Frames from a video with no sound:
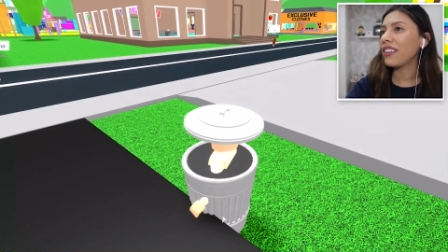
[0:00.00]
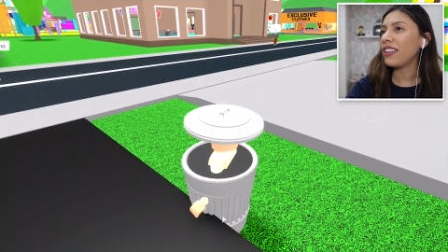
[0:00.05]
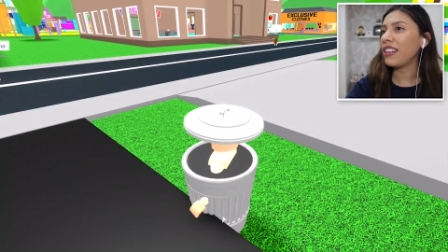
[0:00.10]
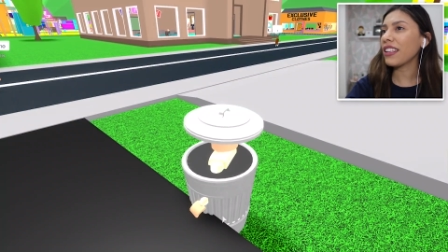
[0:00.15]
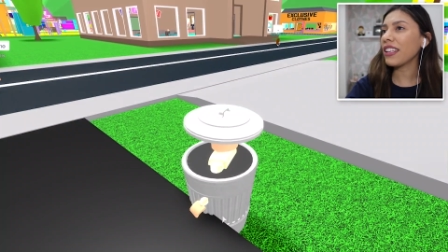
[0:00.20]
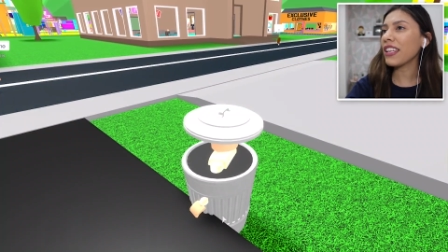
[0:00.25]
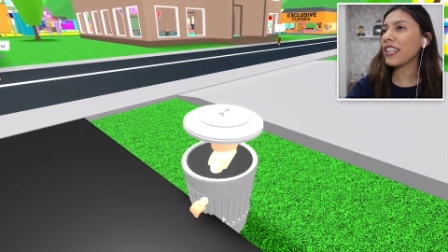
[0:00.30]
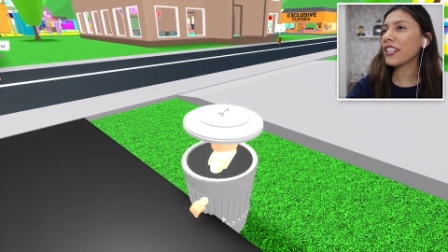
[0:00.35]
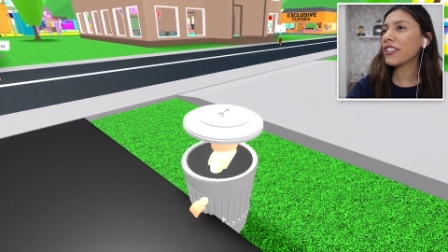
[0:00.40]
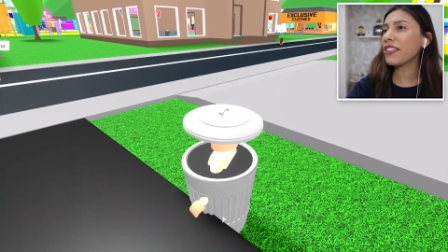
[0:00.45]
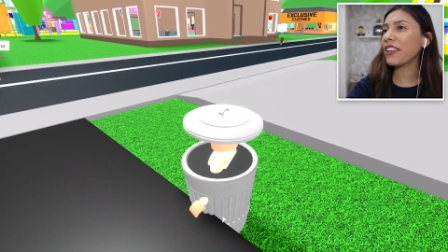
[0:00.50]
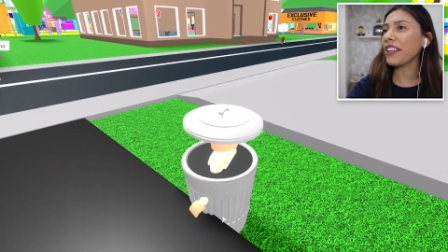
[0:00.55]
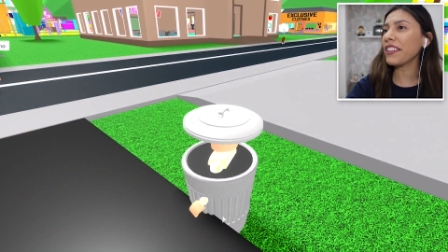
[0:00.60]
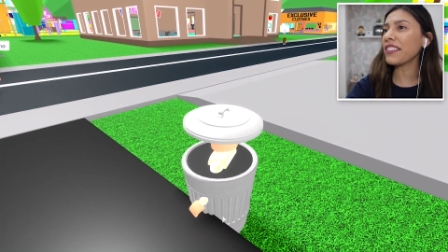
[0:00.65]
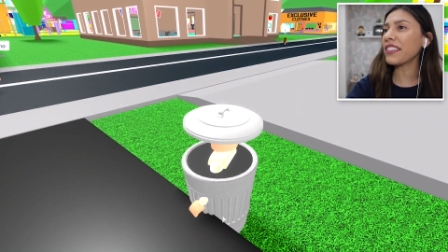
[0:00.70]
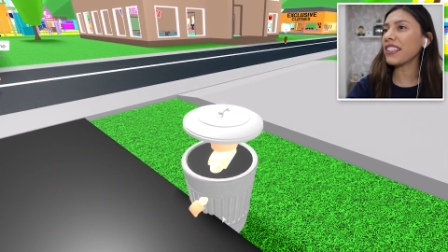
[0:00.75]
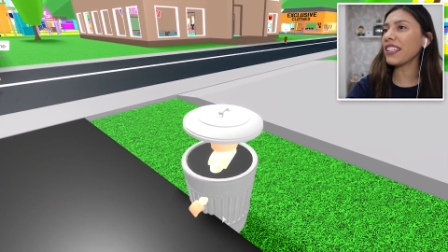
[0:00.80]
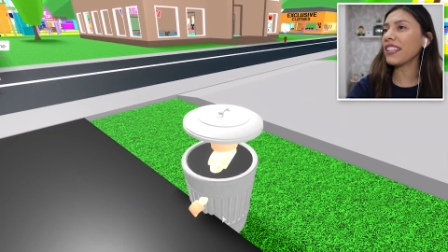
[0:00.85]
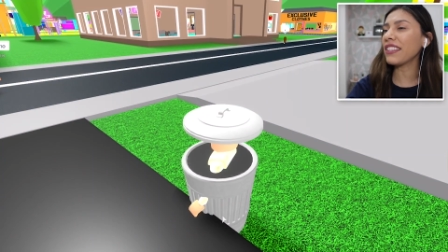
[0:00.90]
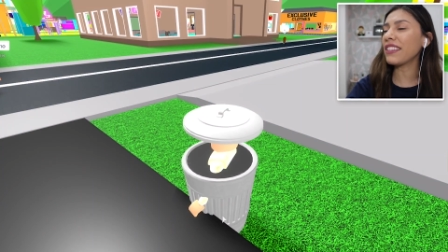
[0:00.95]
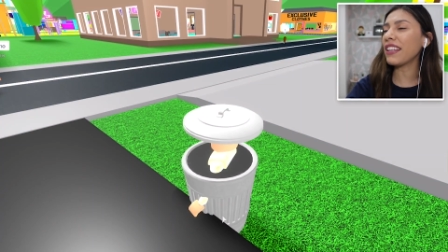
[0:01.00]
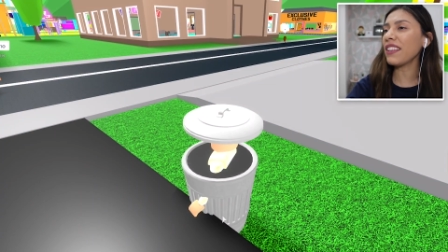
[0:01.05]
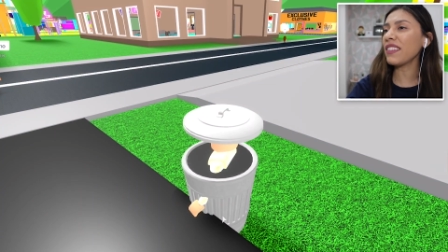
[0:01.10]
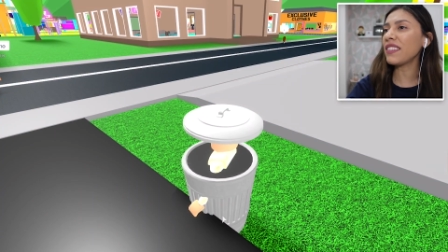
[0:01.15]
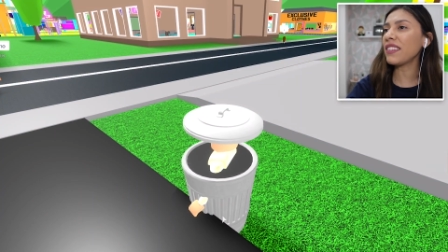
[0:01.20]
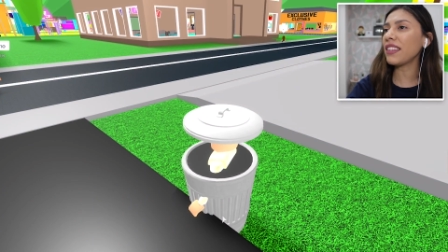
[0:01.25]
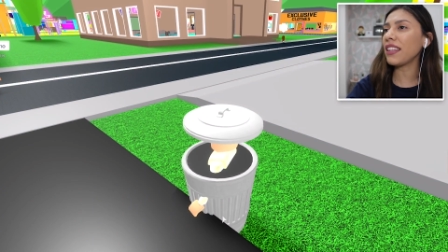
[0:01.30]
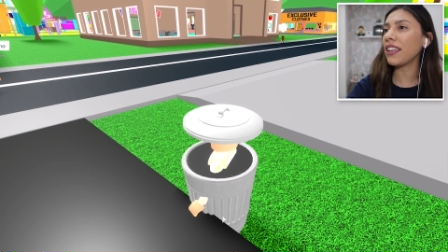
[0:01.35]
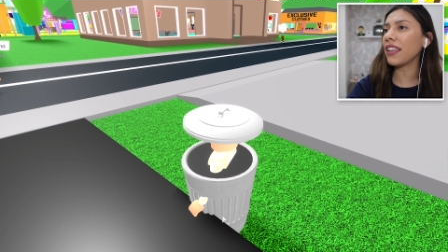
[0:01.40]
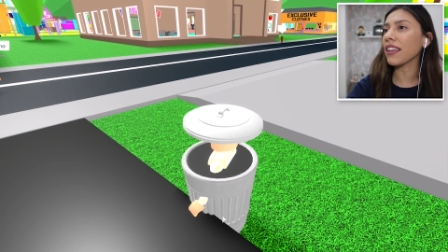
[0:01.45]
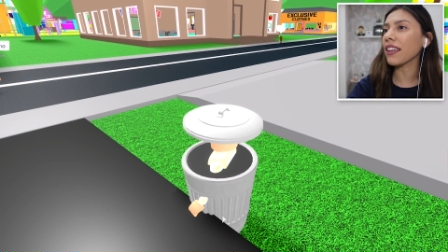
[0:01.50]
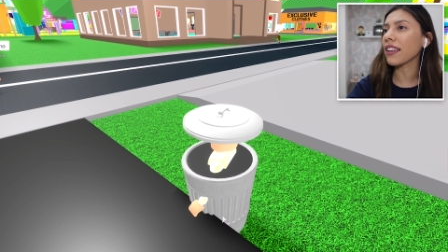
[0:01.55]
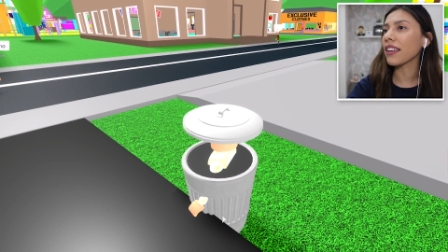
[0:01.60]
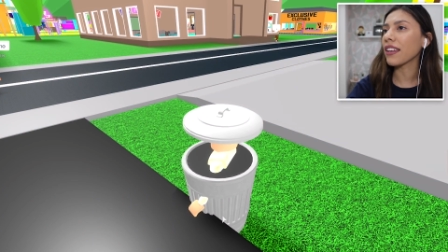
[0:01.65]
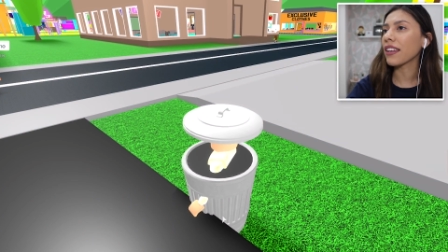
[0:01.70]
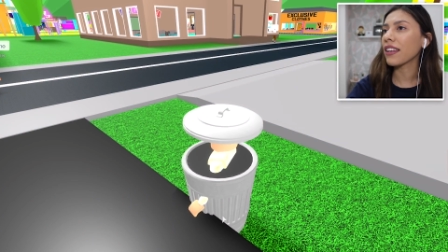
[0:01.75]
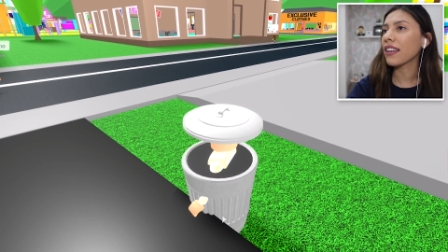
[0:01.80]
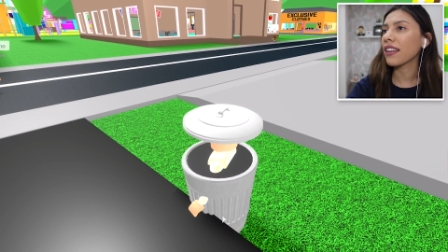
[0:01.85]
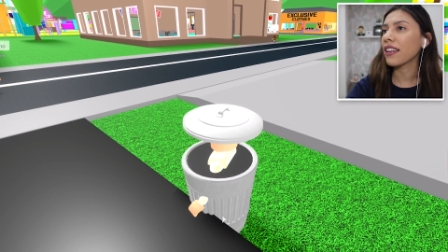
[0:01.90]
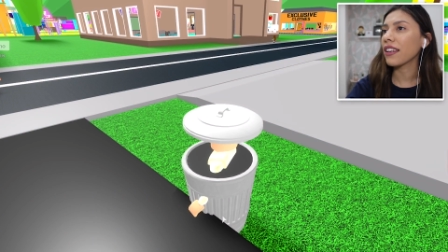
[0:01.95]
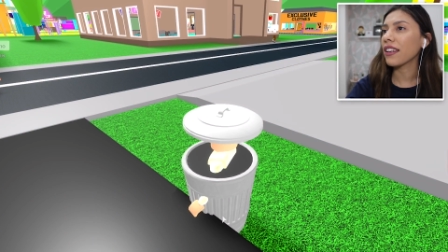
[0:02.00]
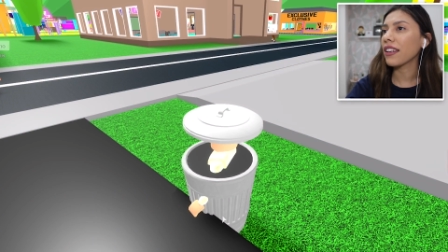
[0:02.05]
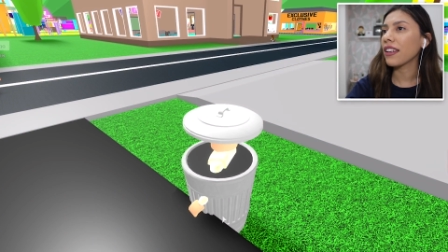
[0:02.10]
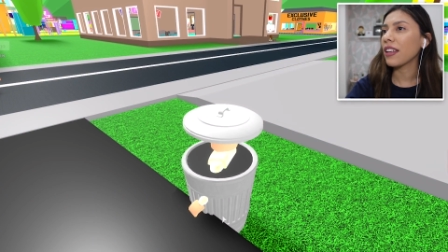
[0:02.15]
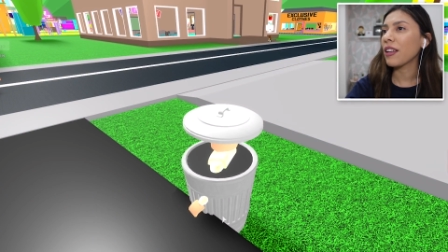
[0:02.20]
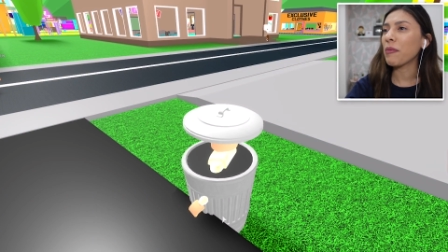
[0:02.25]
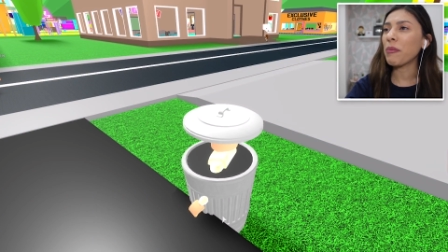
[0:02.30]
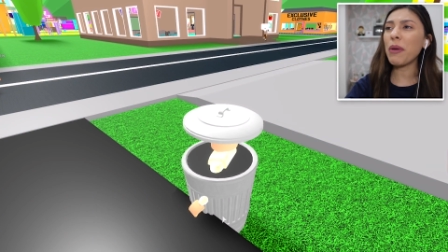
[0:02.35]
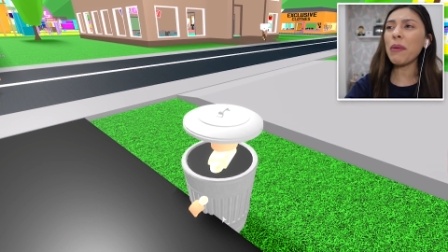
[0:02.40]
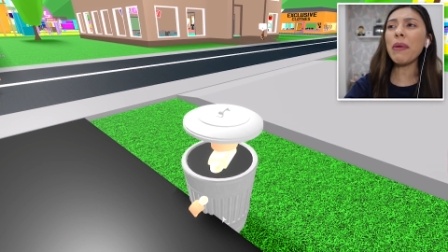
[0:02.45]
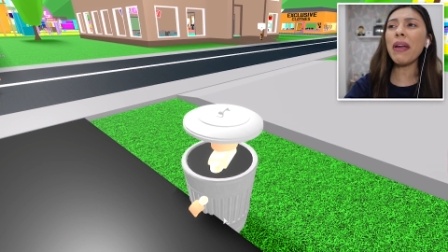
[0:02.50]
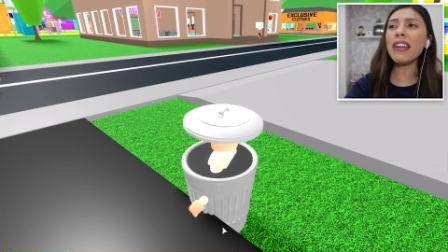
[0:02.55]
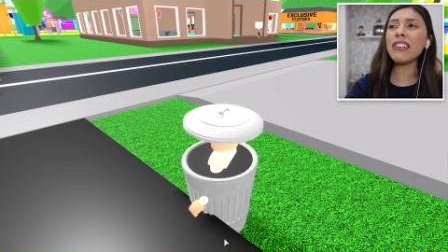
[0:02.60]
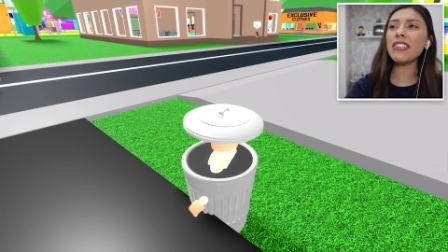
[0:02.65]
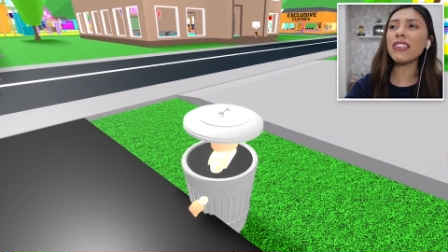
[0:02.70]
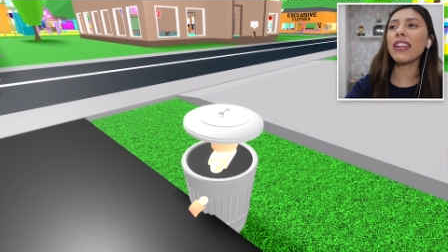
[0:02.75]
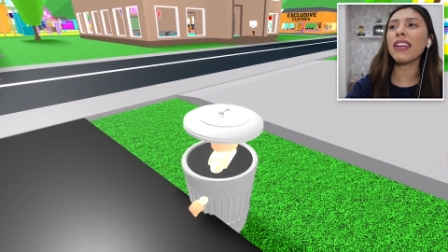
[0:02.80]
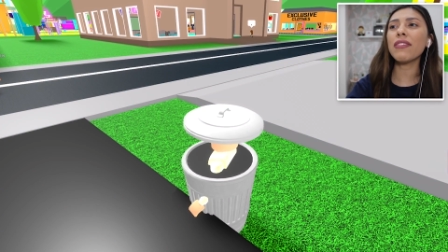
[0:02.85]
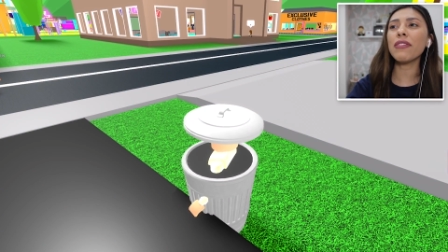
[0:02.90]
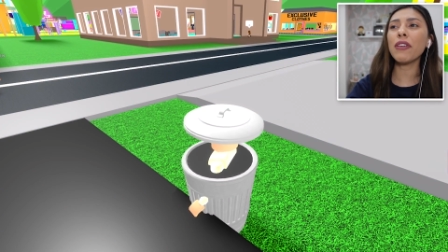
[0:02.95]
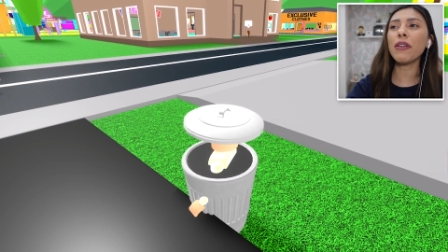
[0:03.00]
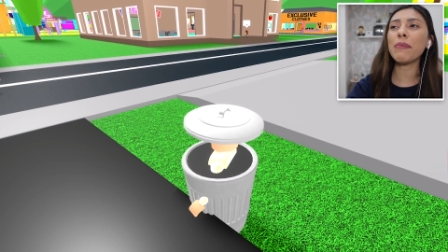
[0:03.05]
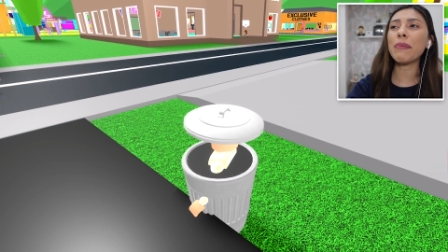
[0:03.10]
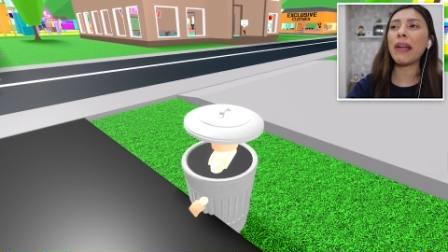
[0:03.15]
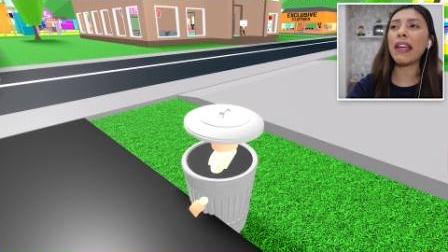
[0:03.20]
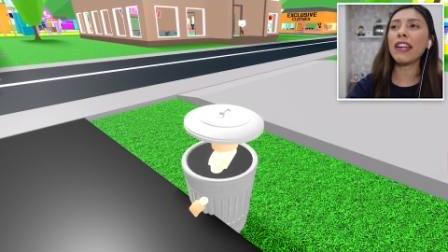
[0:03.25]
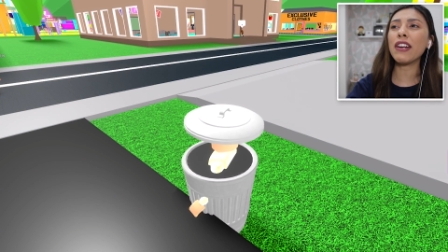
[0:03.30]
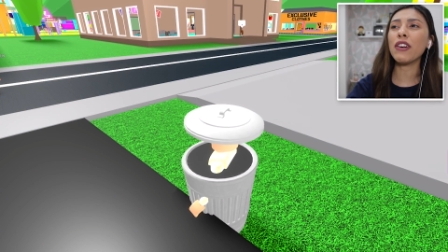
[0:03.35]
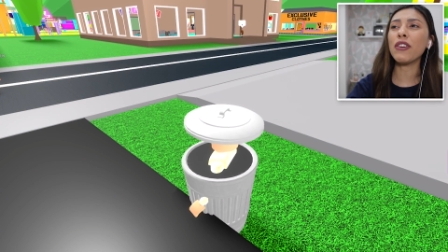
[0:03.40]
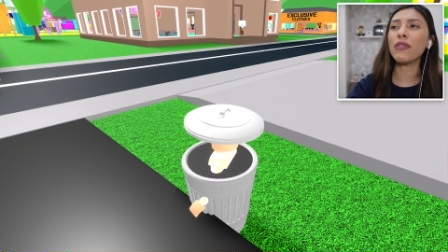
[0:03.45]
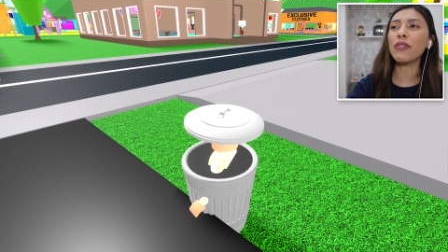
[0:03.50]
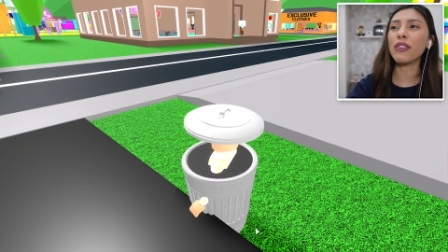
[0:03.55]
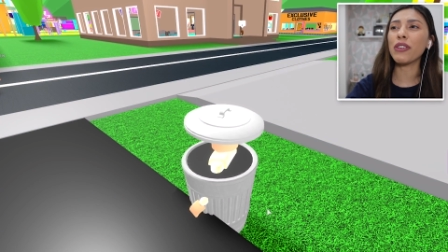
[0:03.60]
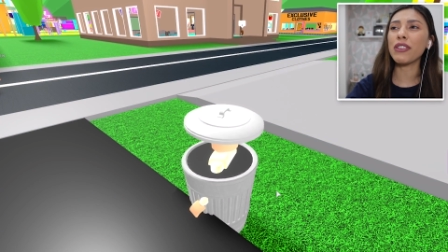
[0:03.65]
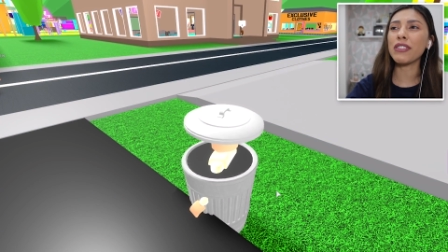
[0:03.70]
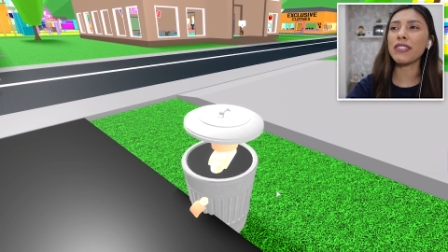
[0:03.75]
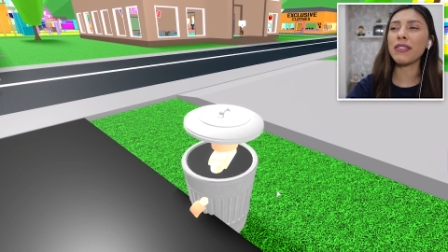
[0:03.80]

looking crusty and dusty. Maybe I should give her a makeover or